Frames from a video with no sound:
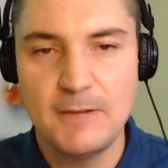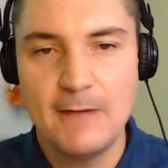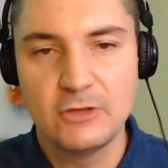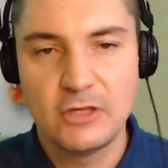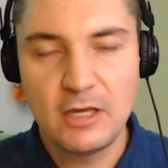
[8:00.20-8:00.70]
going to
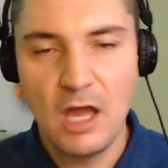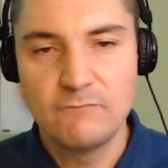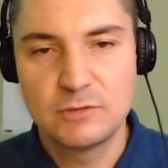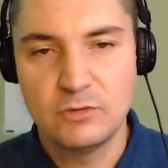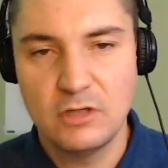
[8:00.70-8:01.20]
be able to get
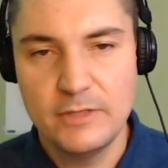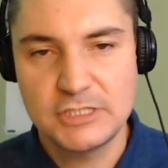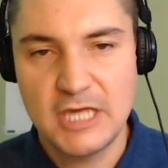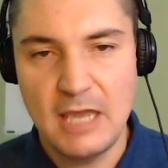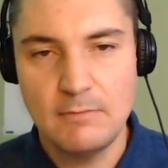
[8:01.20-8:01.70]
comfortable in
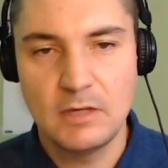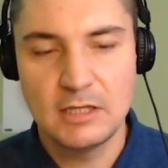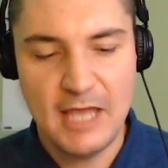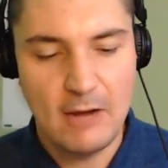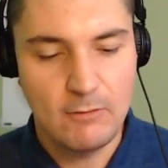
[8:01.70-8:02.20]
this game,
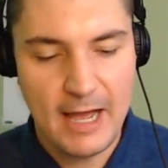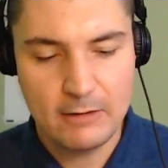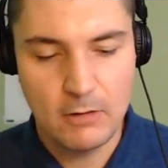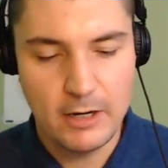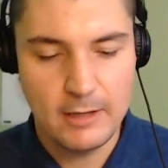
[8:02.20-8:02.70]
get that
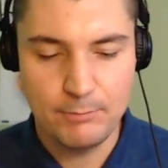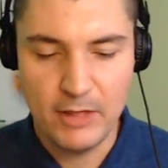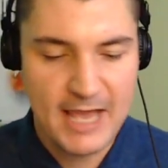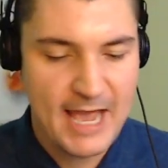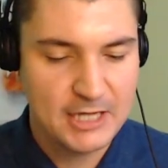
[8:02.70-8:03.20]
rock running,
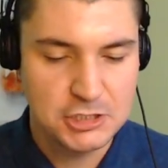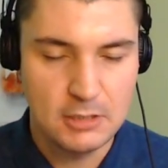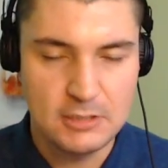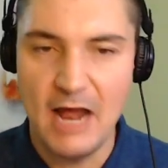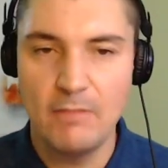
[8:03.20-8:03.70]
play
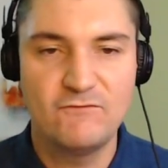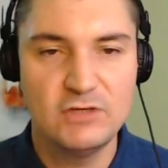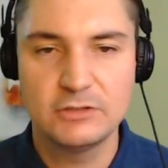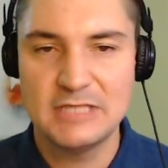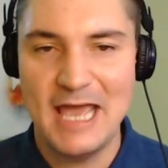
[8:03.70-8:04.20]
action down the
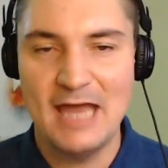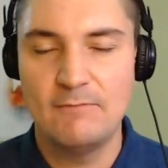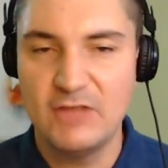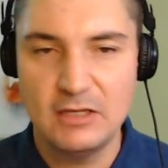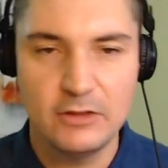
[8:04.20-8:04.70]
field to
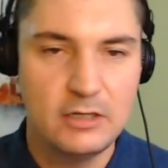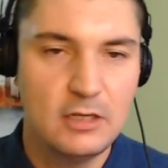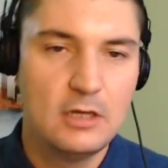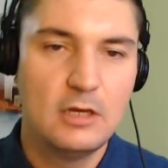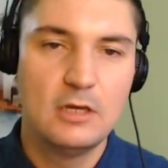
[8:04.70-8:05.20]
Adam
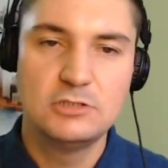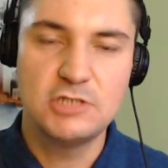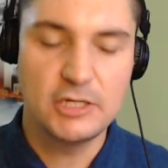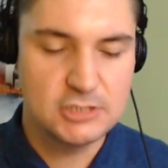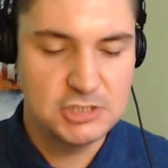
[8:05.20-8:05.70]
Thielen
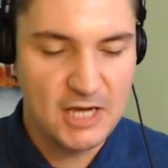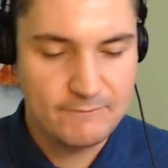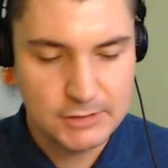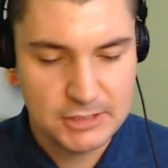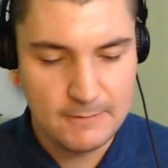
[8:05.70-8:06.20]
Justin
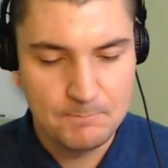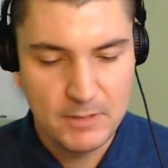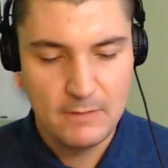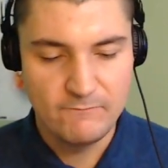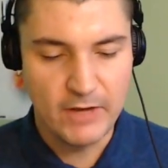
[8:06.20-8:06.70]
Jefferson,
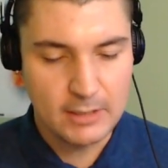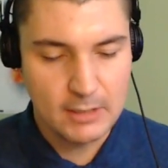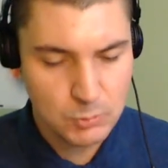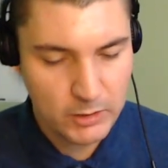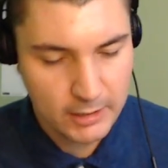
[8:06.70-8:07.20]

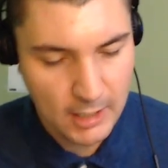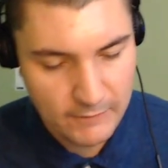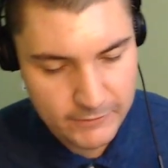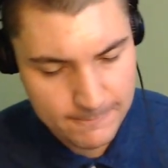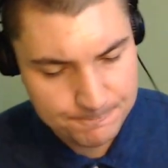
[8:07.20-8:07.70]
Vikings win and
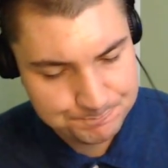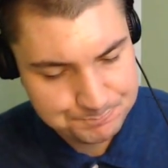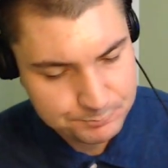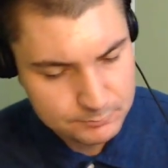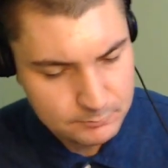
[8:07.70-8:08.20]
cover.
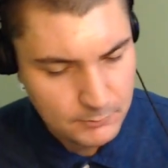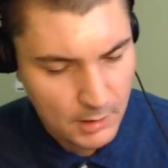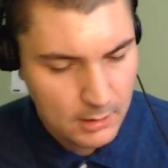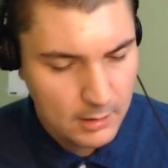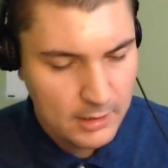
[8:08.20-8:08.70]

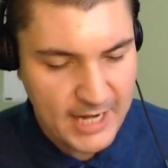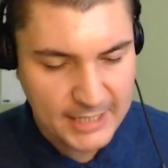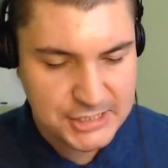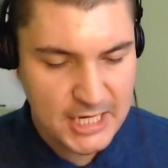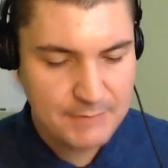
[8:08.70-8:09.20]

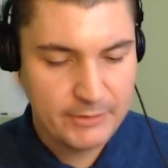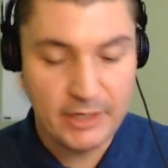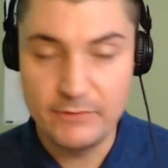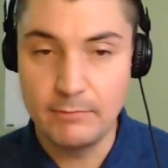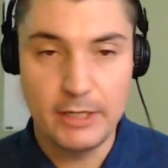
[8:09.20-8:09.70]
Next game,
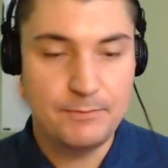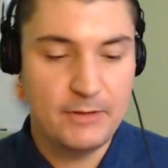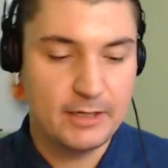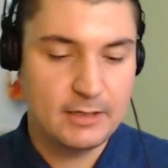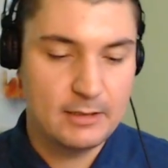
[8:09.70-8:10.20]
another money
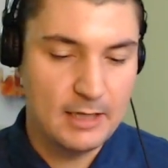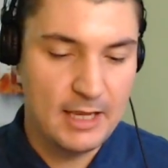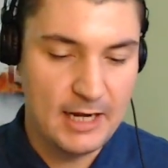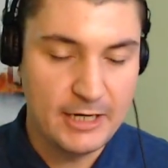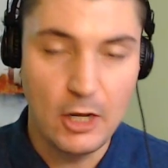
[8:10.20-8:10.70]
pick.
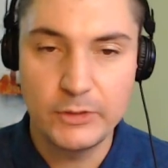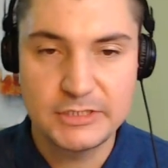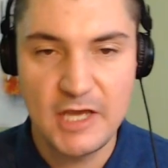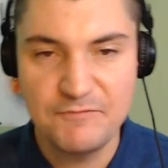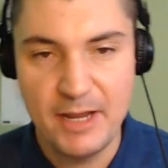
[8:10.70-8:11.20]
And I know
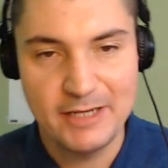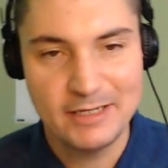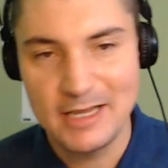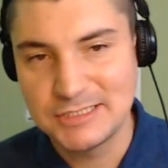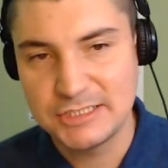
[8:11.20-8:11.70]
it's tough
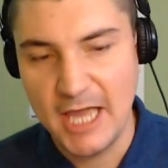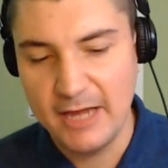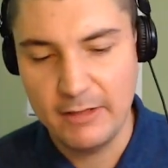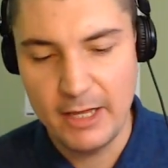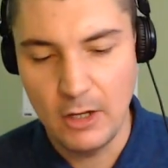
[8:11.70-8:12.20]
betting against
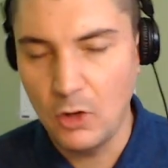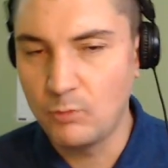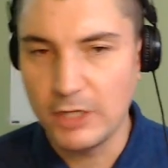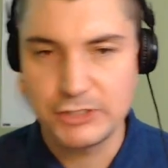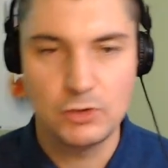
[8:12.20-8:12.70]
Seattle at
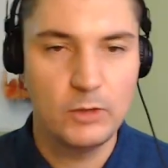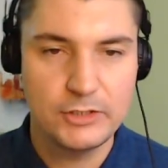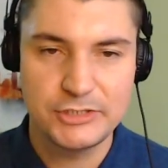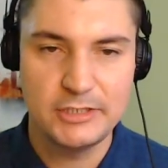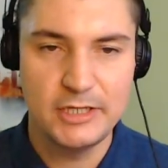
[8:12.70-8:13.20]
home. Russell
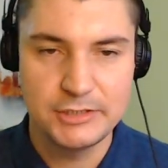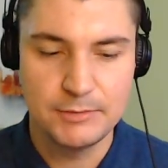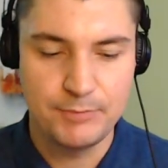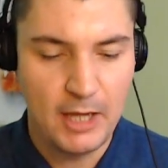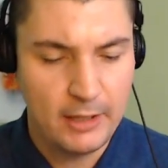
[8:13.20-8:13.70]
Wilson
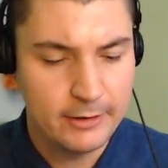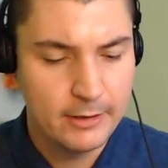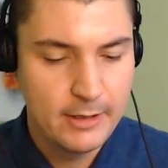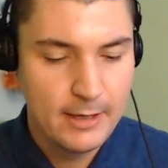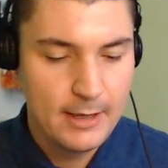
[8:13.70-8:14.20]
is a
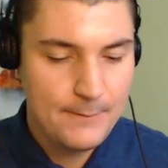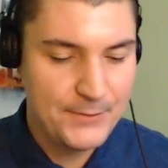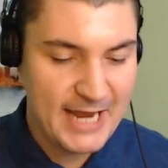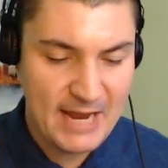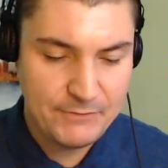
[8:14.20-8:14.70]
baller,
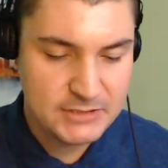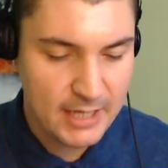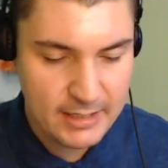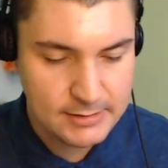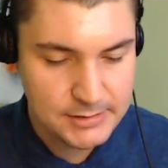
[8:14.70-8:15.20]
but I have the
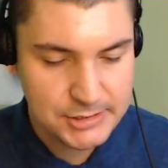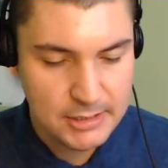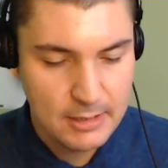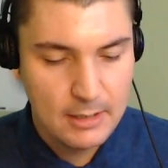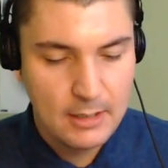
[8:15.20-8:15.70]

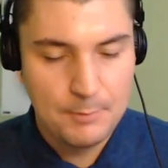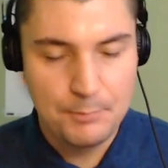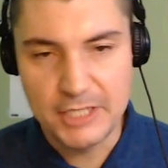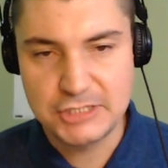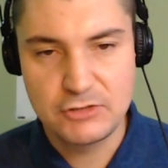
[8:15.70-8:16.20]
Titans
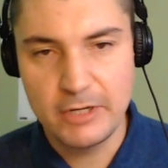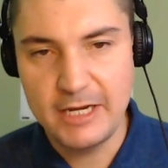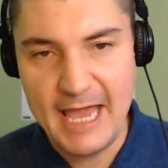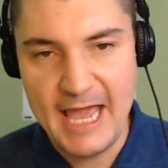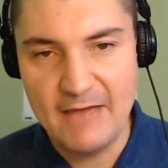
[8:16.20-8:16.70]
plus
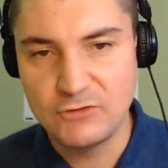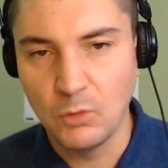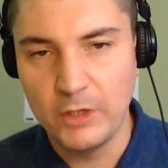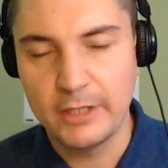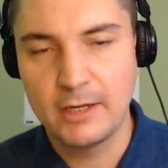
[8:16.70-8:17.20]
three and a half
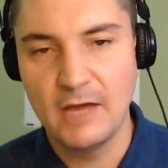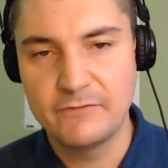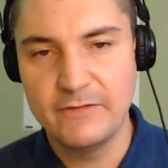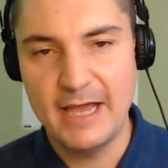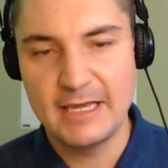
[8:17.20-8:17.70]
to win and
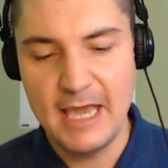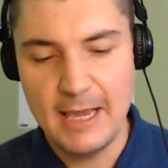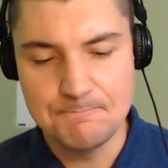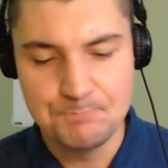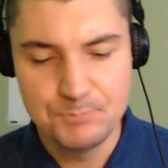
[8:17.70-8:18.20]
cover that
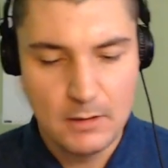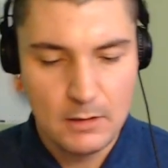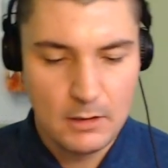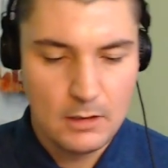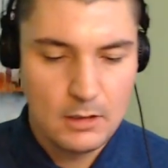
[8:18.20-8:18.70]
game.
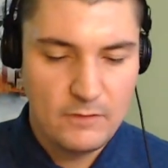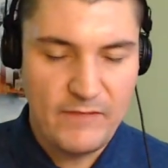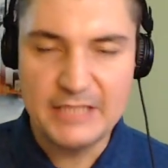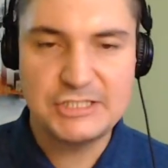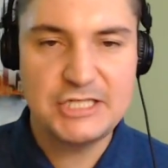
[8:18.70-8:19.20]

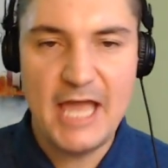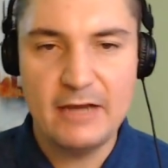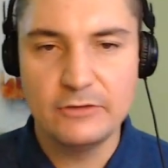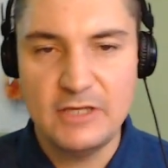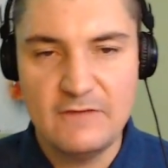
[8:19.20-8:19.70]
That
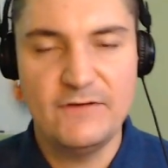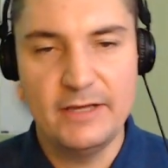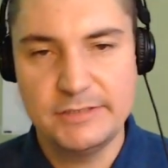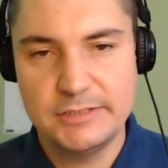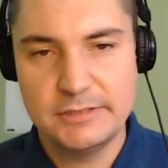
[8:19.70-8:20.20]
Seattle
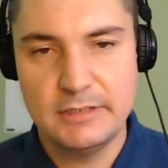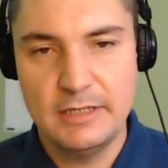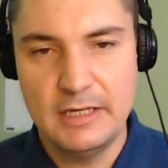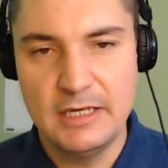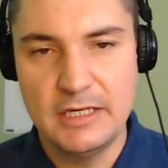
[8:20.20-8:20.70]
defense
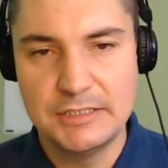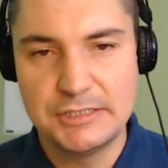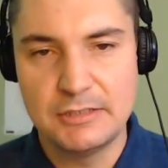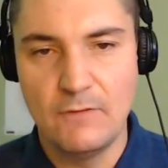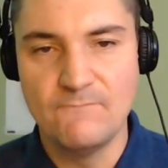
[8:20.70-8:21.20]

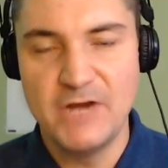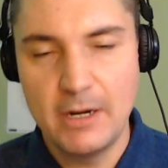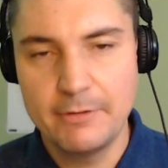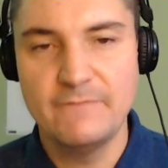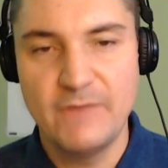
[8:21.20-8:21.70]
is
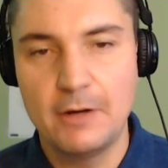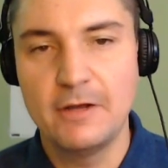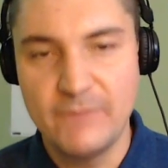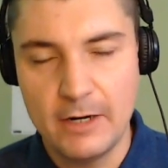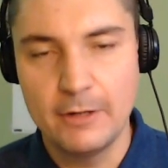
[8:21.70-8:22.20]
very,
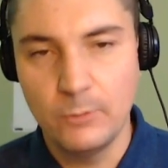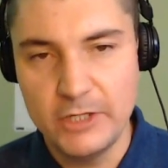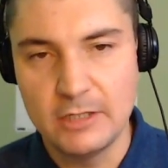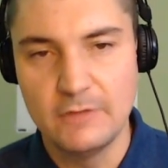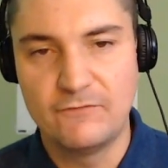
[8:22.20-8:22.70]
very, very
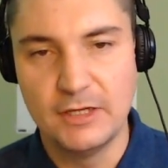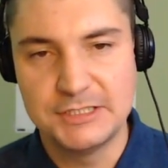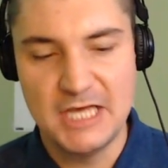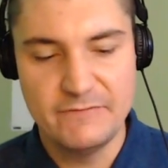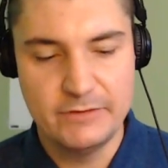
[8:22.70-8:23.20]
weak in the
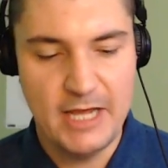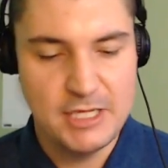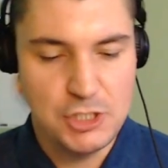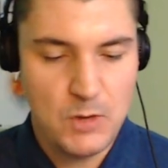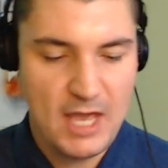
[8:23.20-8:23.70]
front seven.
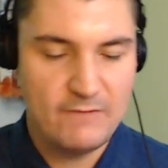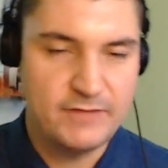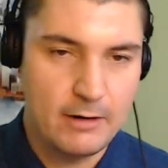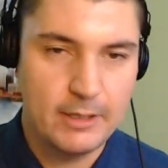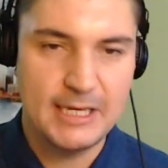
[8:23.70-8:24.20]
And you
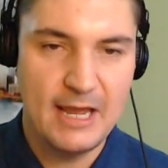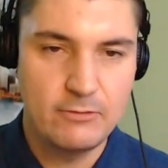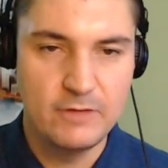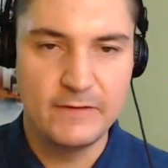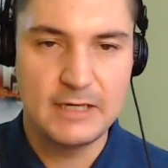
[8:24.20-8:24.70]
have Derrick
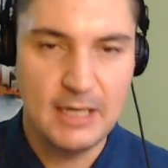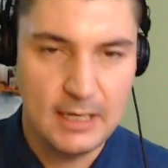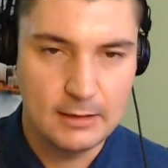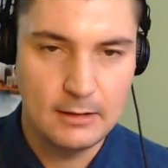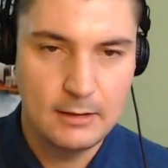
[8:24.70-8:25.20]
Henry, the
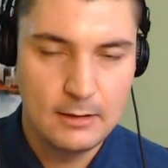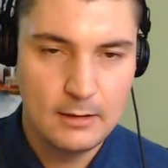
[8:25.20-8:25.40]
king,